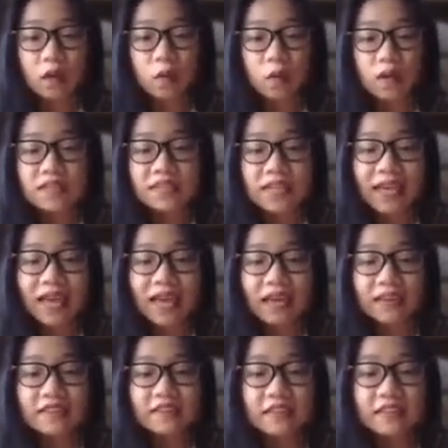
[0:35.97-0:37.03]
Once
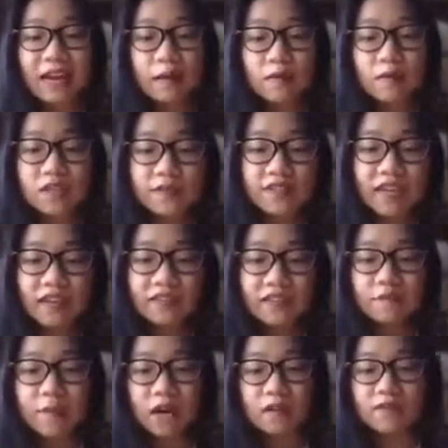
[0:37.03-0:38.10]
AIS establish themselves
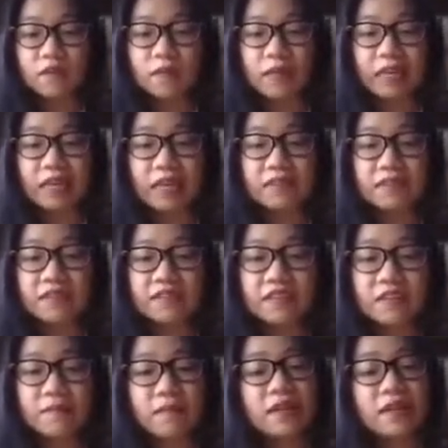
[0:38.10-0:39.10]
as part of a new ecosystem,